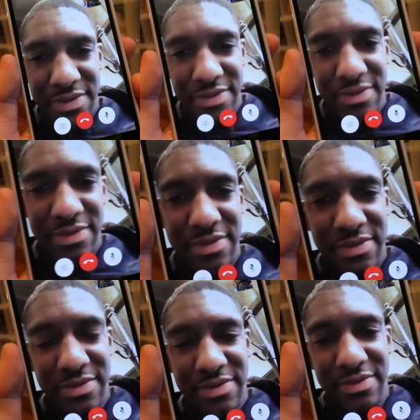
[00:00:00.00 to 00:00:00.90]
If this video
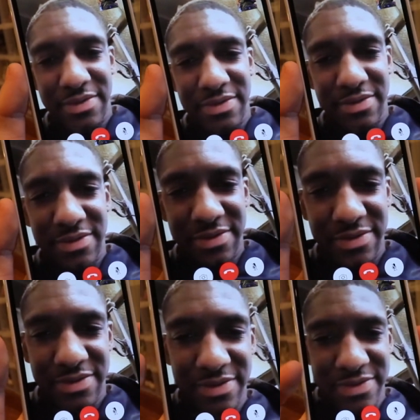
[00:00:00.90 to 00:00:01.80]
gets 15,000
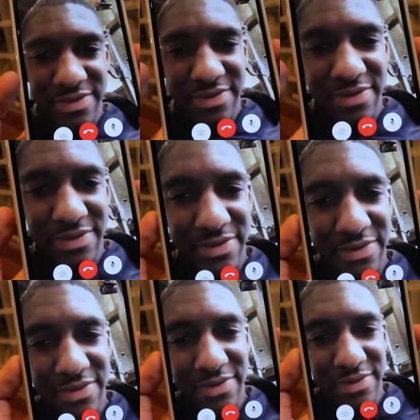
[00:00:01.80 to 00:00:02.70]
likes, I'm gonna do a
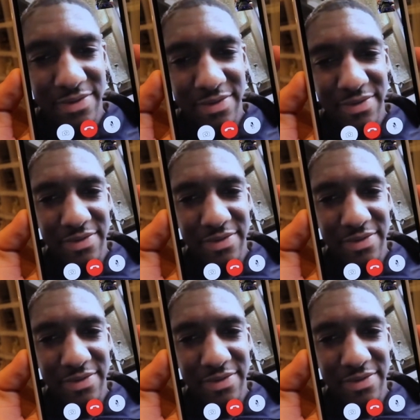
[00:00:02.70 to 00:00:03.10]
collection video with